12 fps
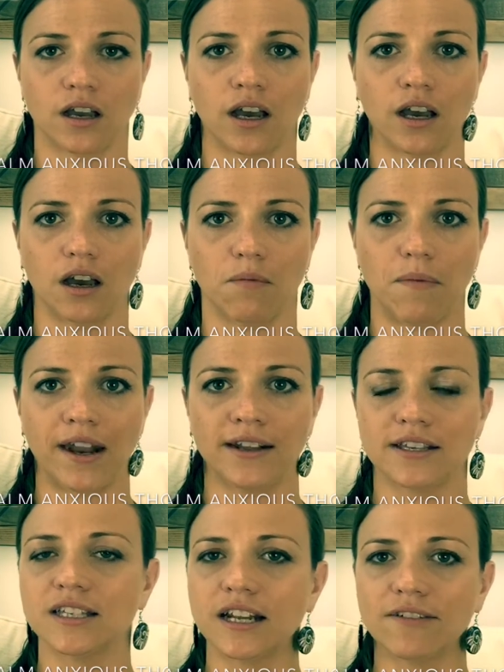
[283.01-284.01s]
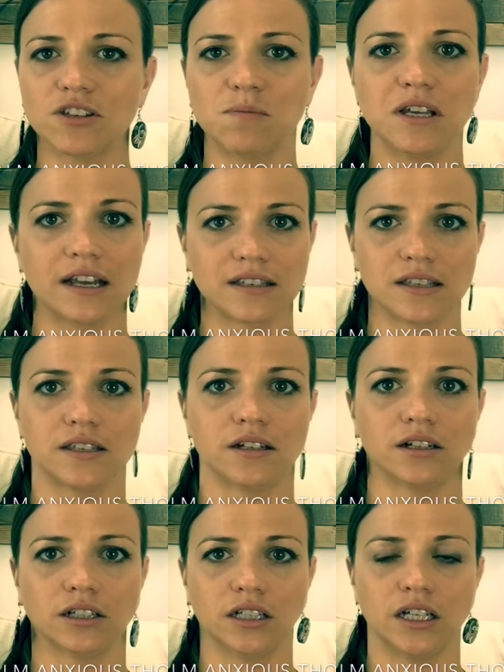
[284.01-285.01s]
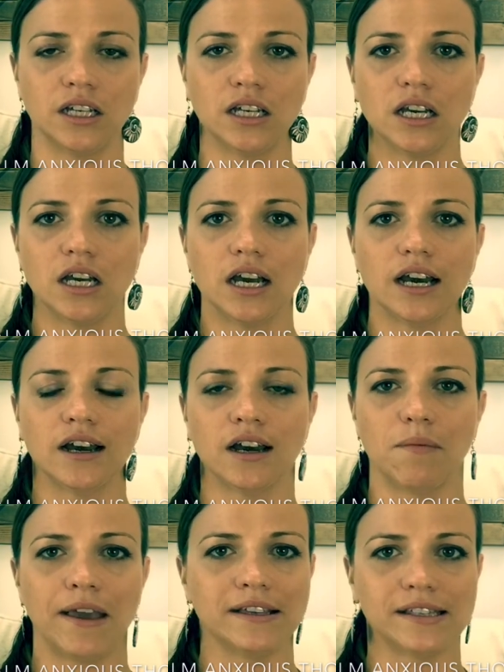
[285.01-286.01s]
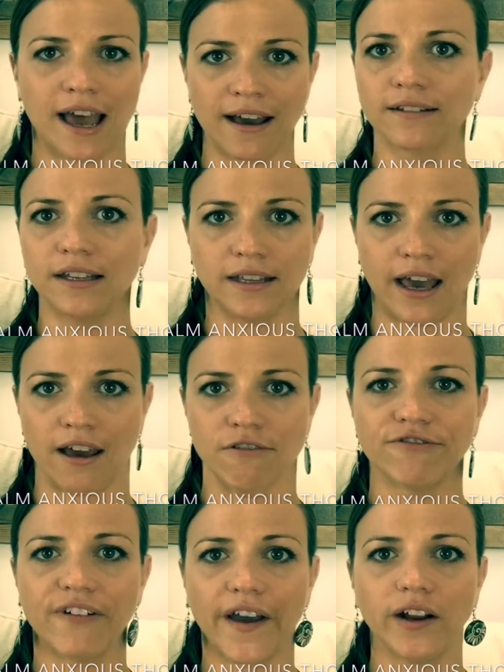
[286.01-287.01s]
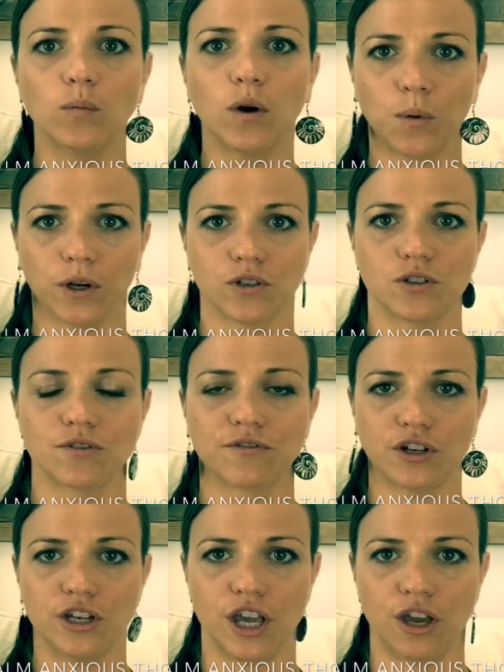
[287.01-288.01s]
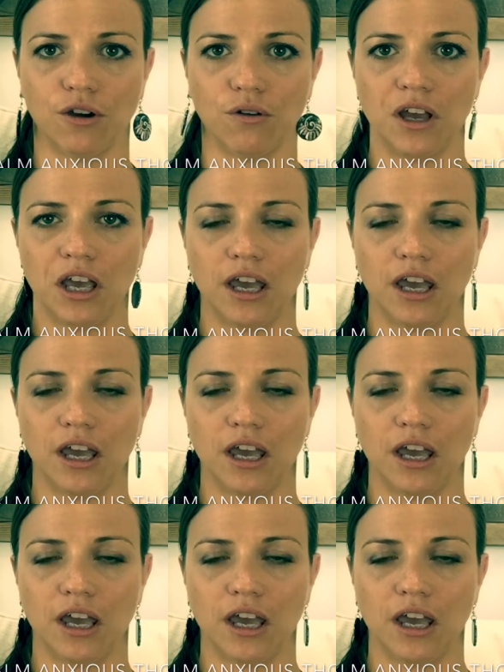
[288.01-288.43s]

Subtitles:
And it doesn't have to be necessarily exactly that. Find what works for you.